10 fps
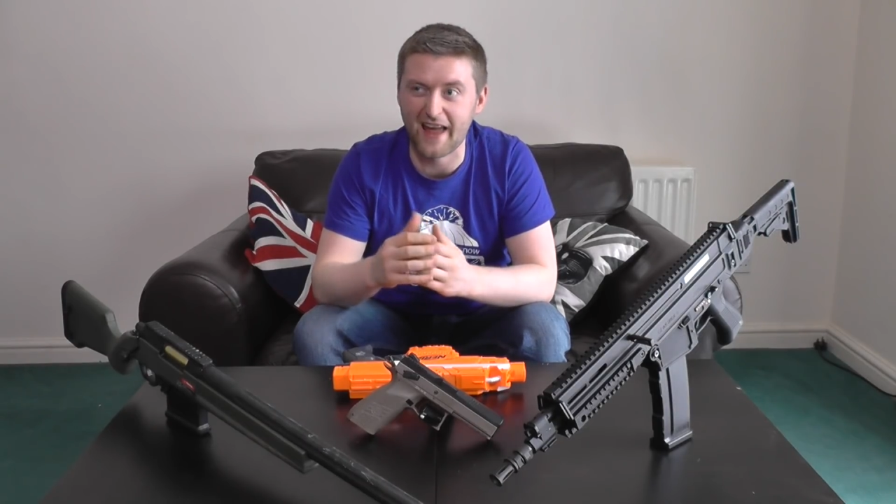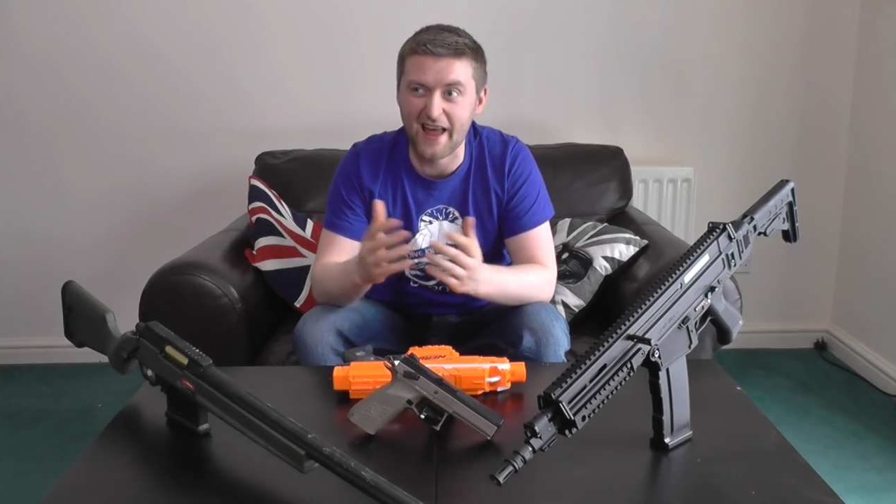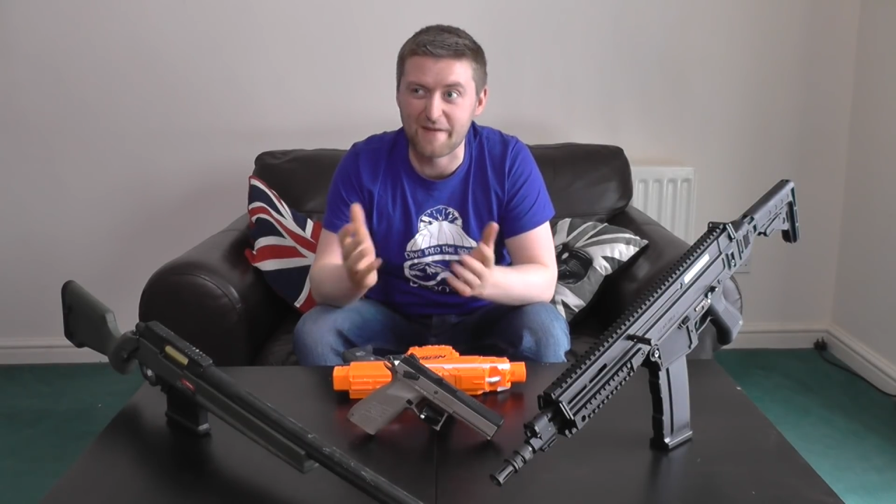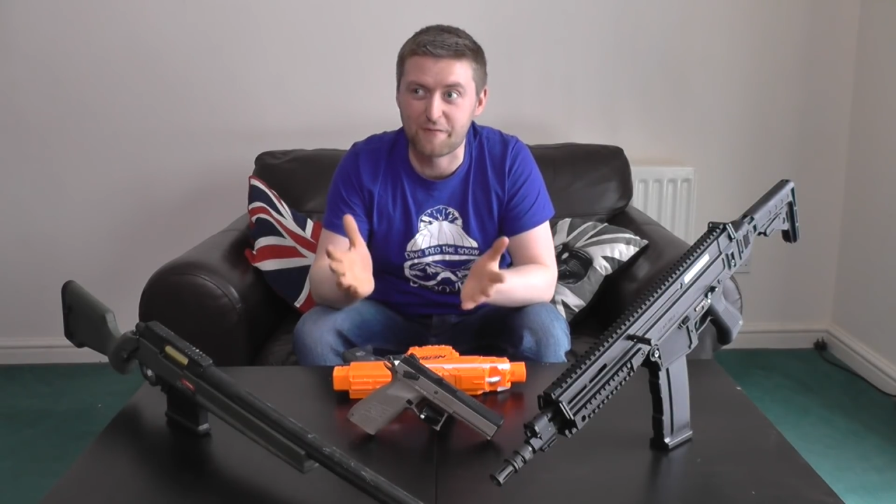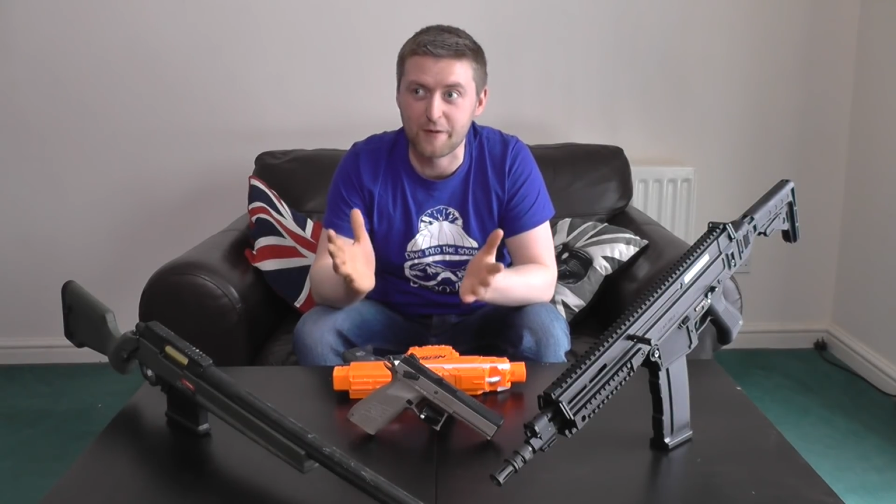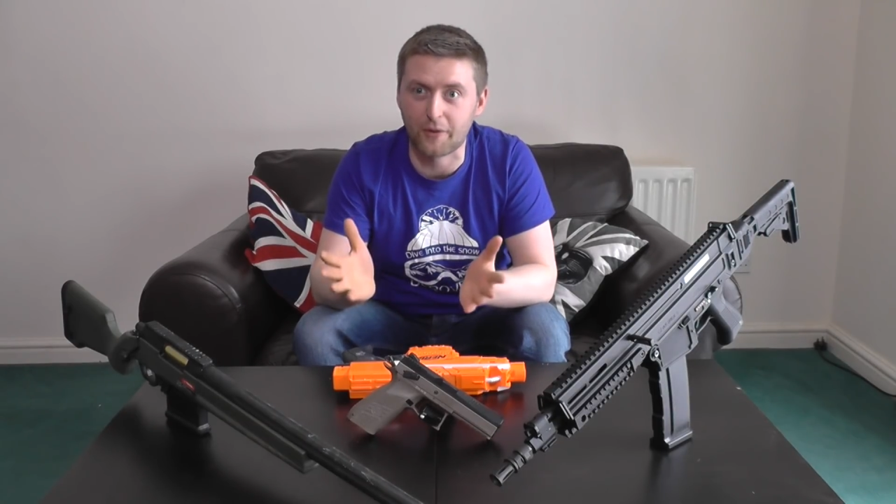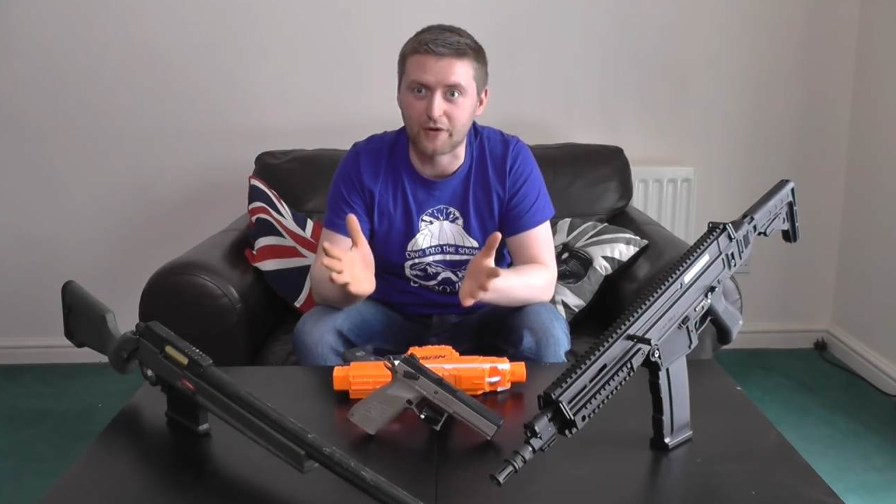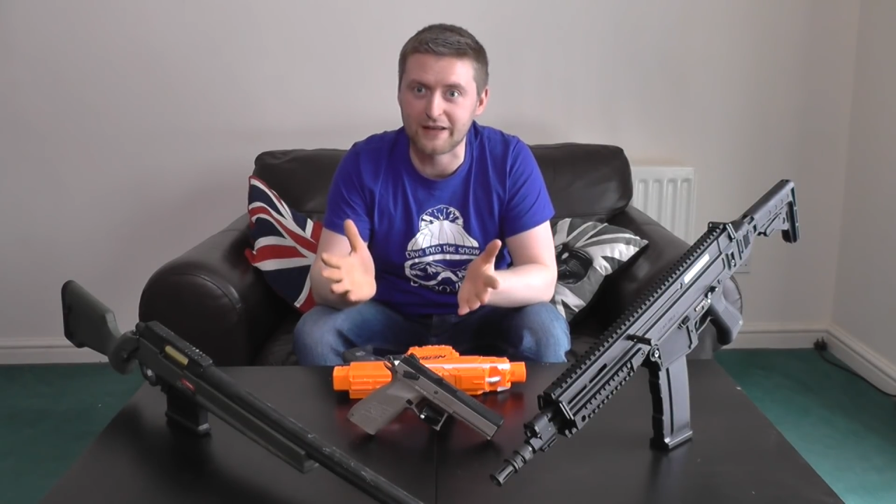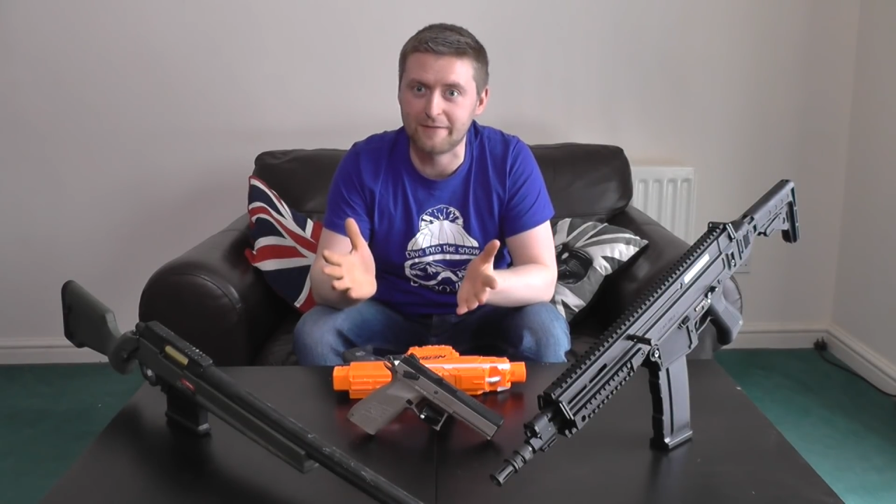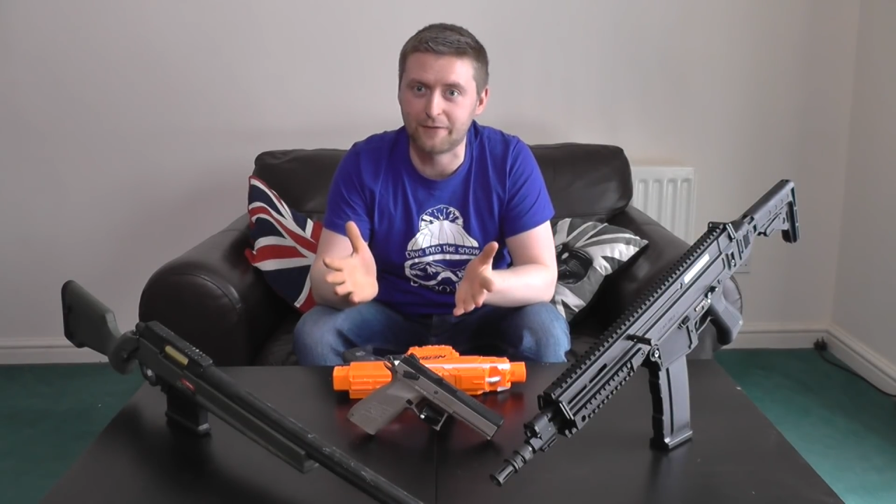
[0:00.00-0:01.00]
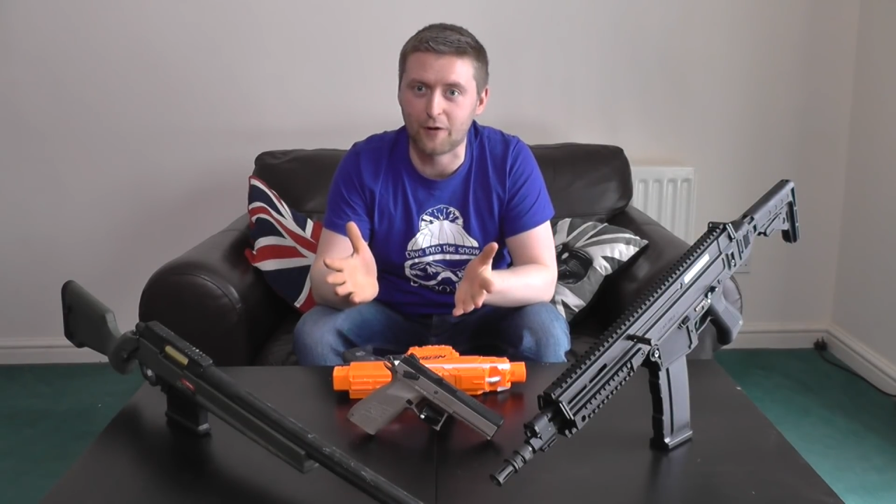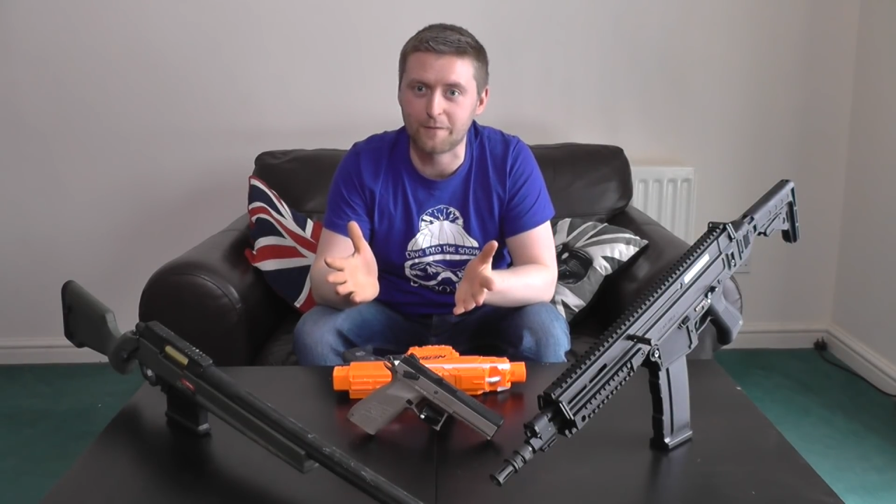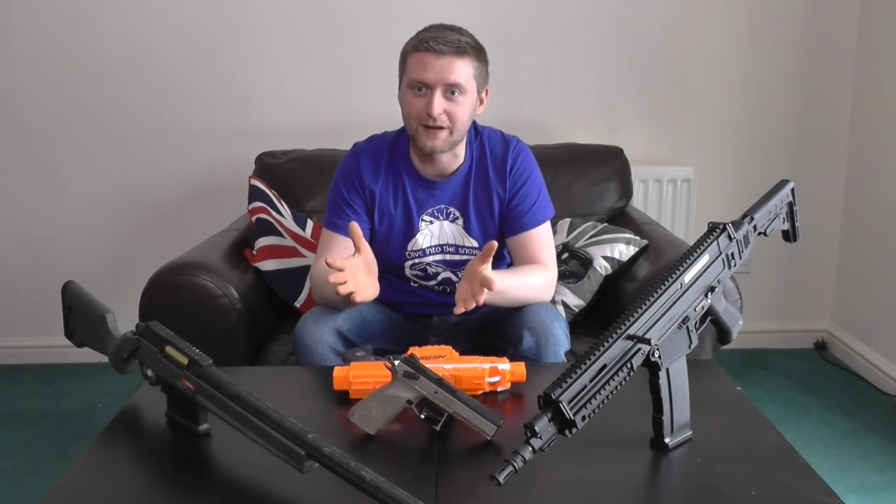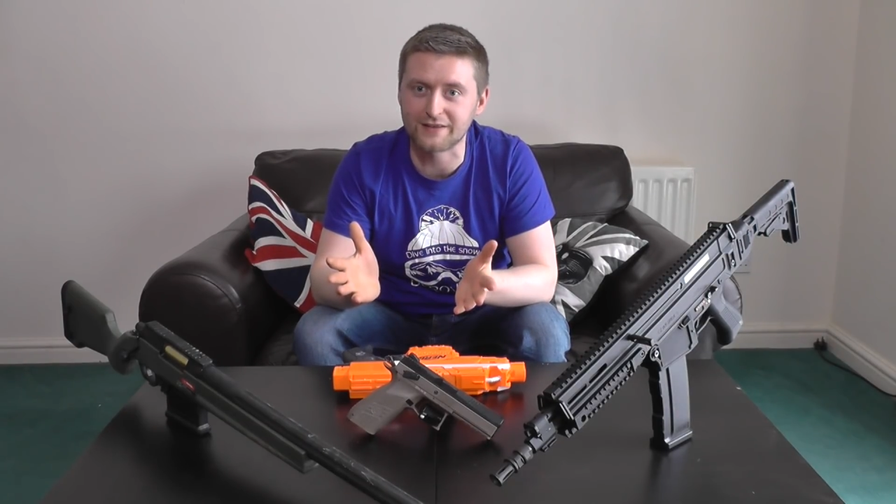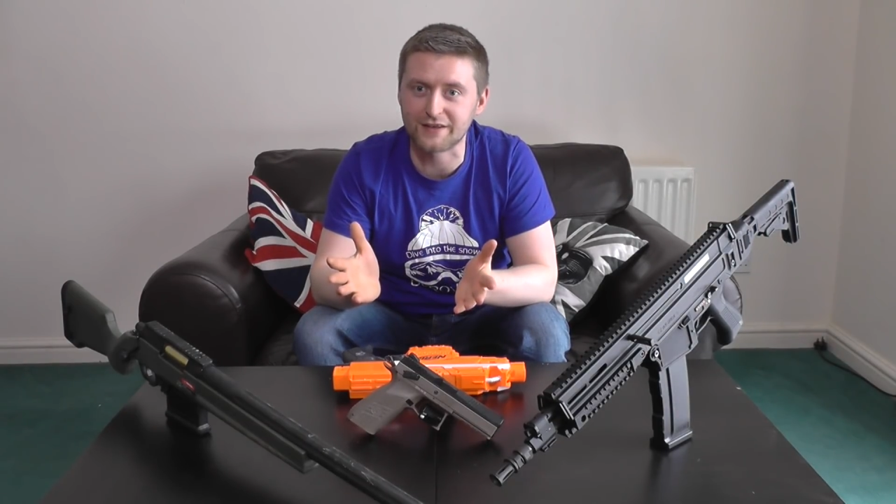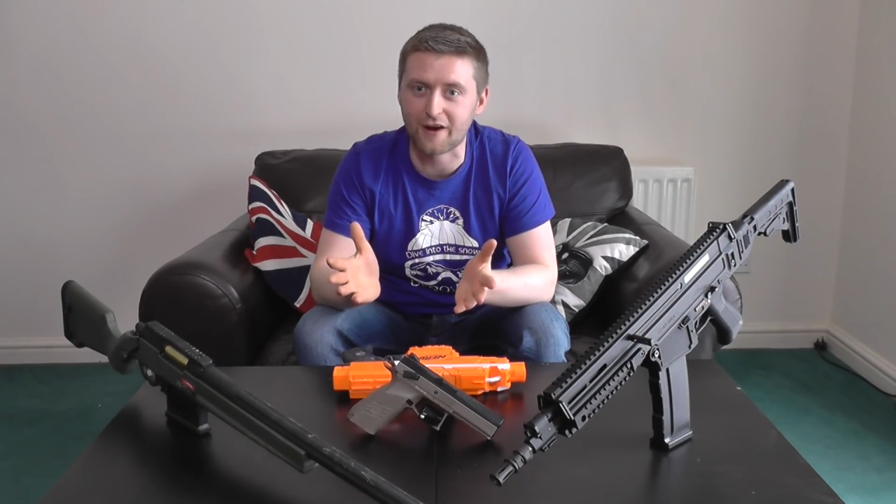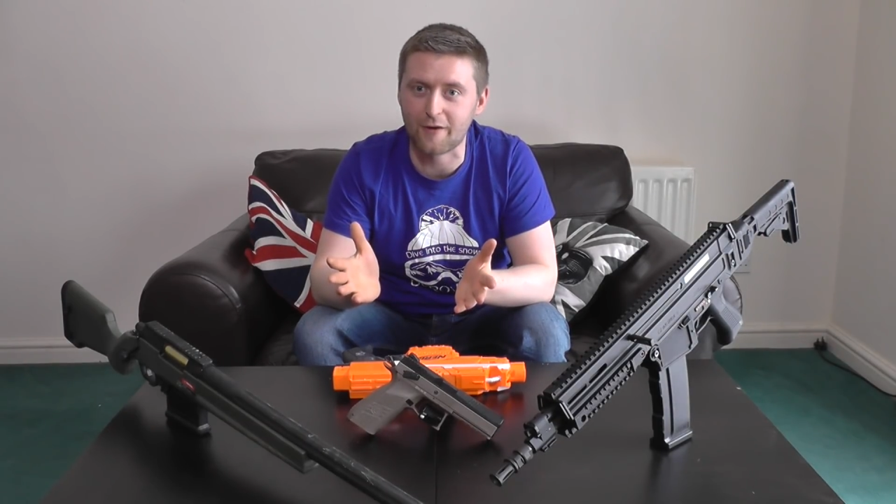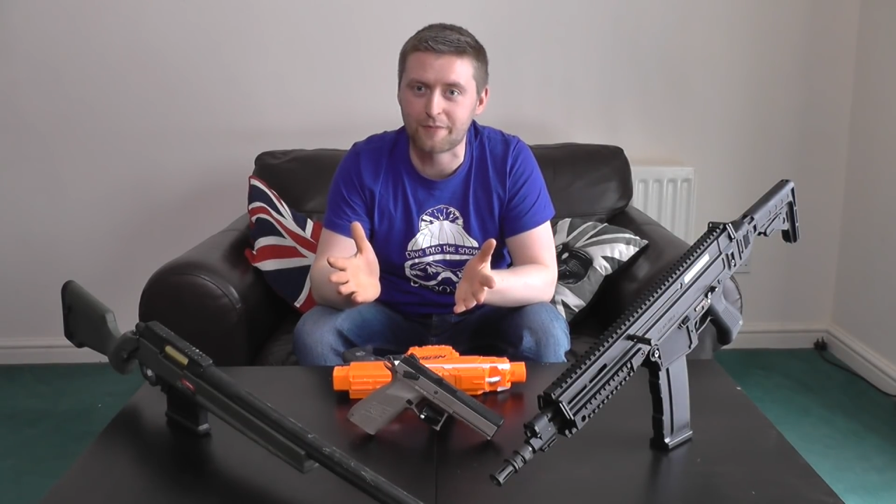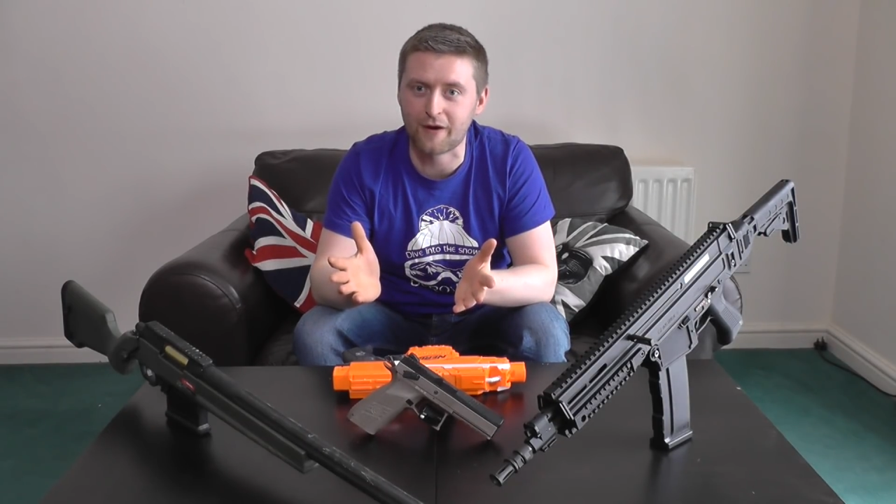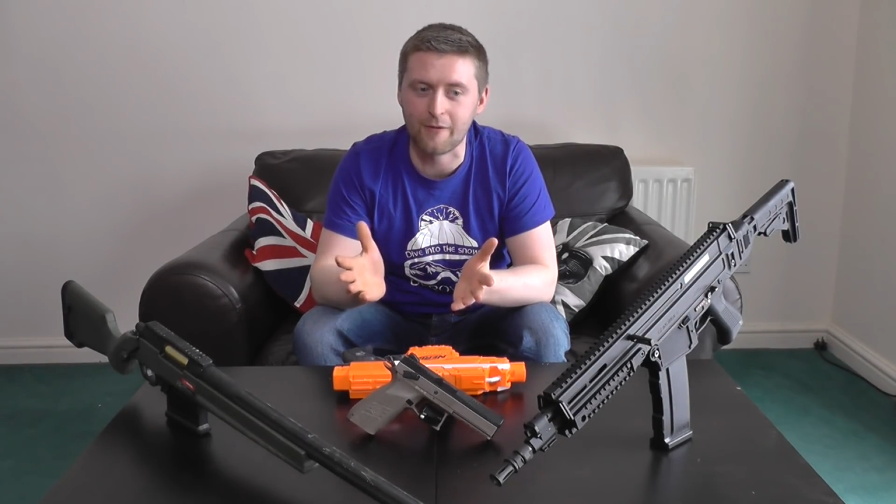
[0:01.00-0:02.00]
everybody involved has a
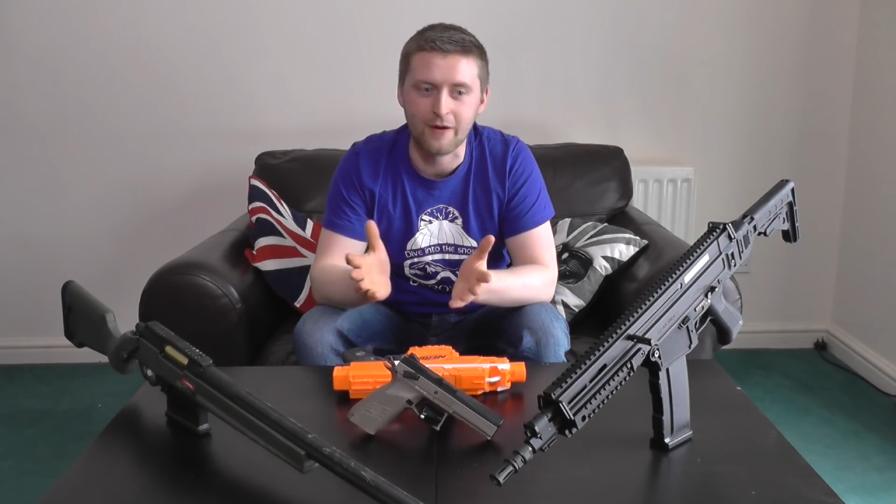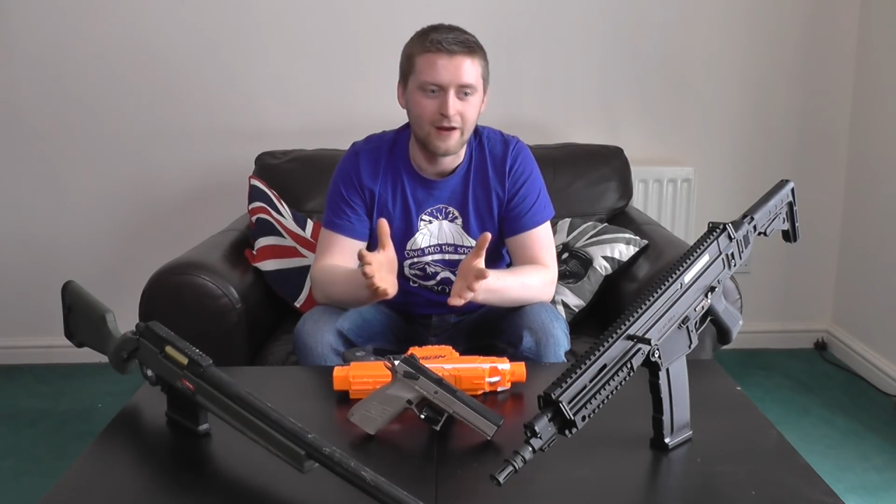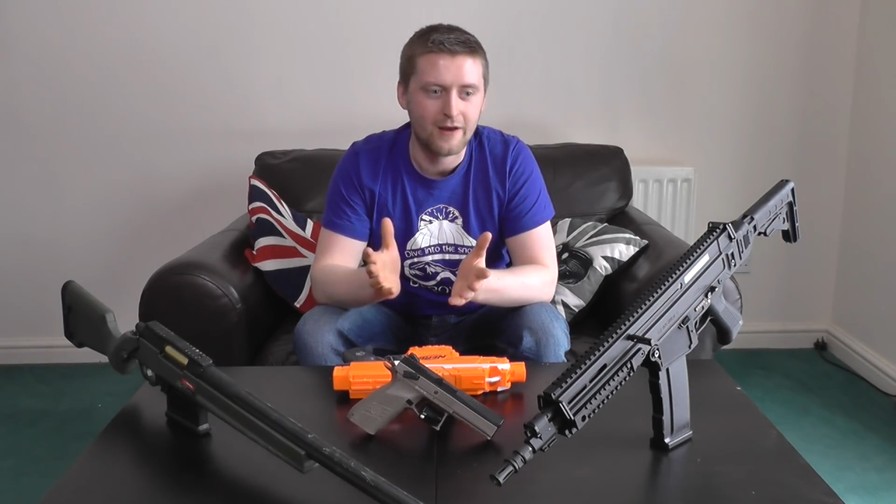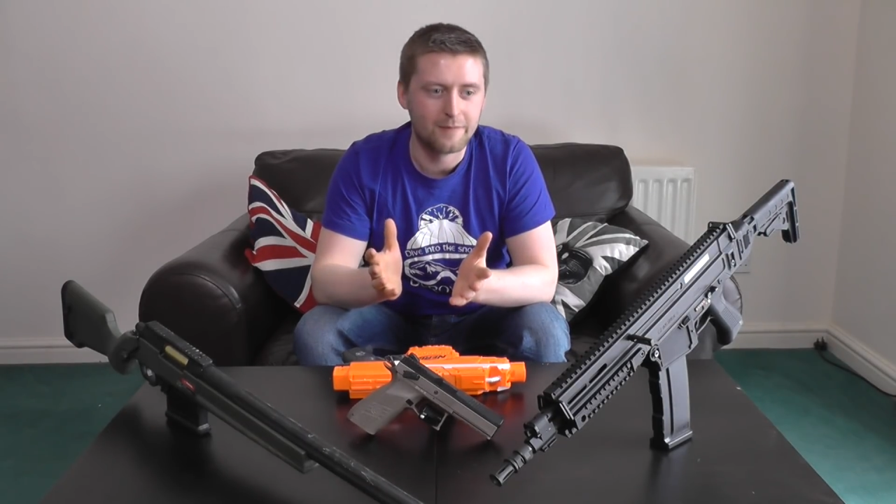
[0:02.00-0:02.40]
GoPro,